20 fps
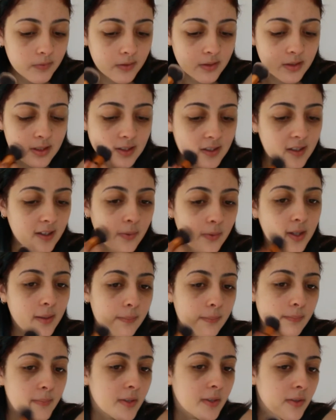So here we
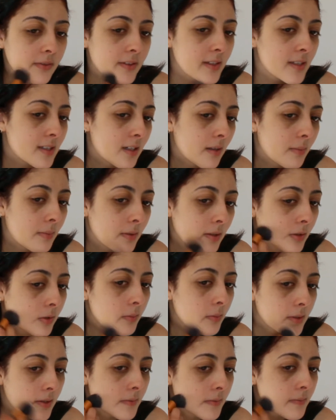can build this up a little
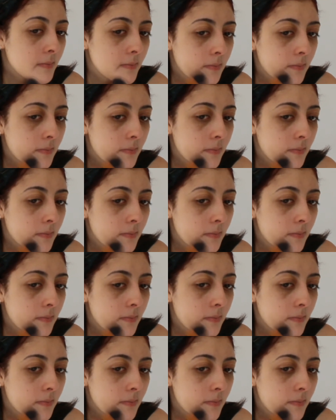bit.